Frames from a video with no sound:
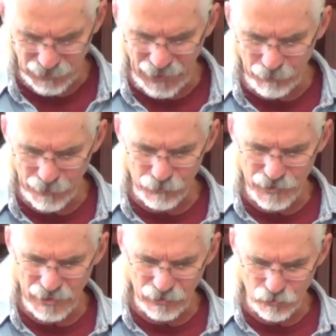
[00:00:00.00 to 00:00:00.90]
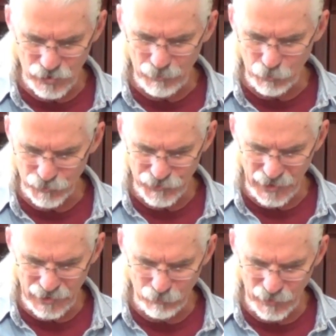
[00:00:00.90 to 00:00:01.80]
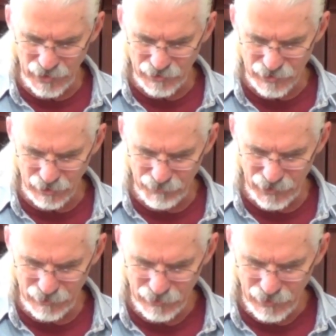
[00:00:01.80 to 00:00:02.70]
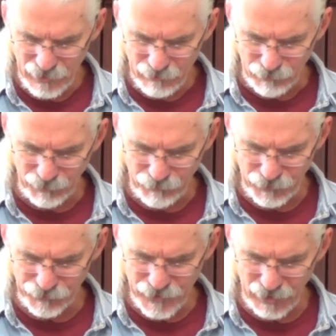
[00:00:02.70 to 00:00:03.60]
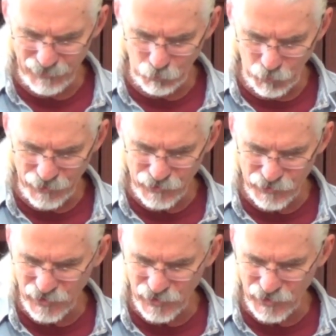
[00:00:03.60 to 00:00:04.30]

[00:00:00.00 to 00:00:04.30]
plowing or tending sheep, will say to him when he has come in from the field, Come at once